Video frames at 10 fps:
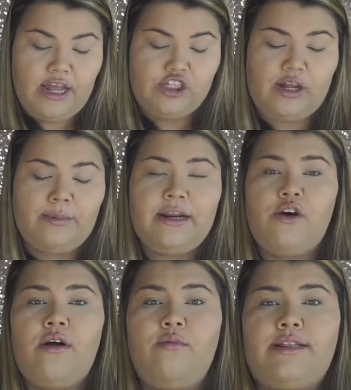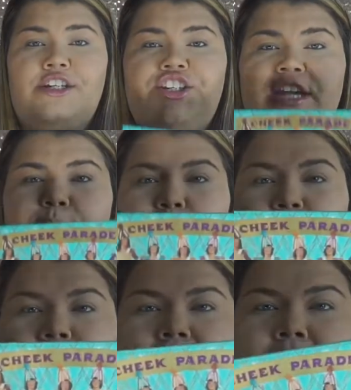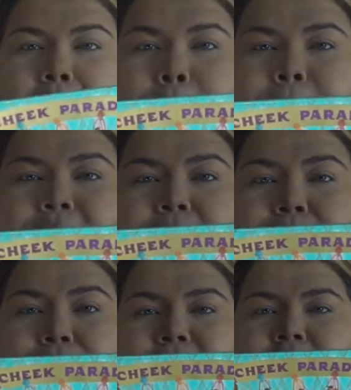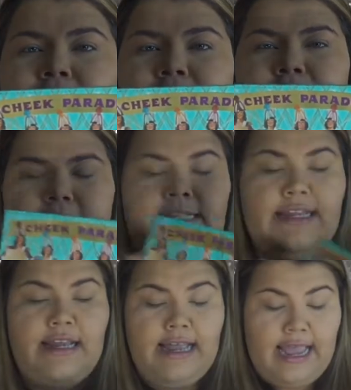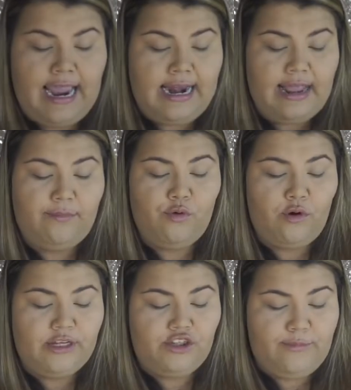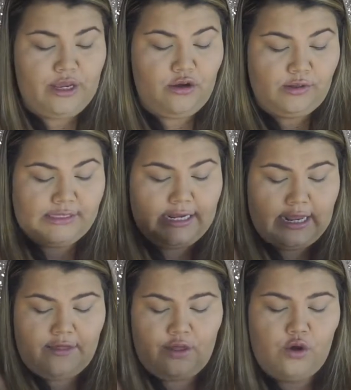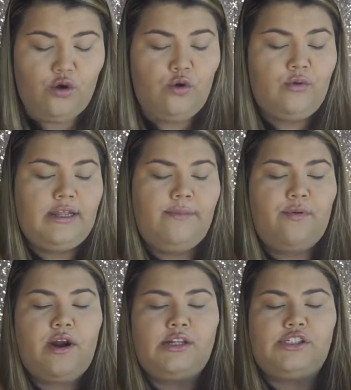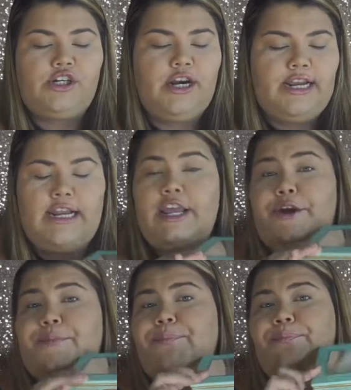So I'm gonna go in with the Cheek Parade by Benefit, and I am going to be using the Hoola bronzer in here.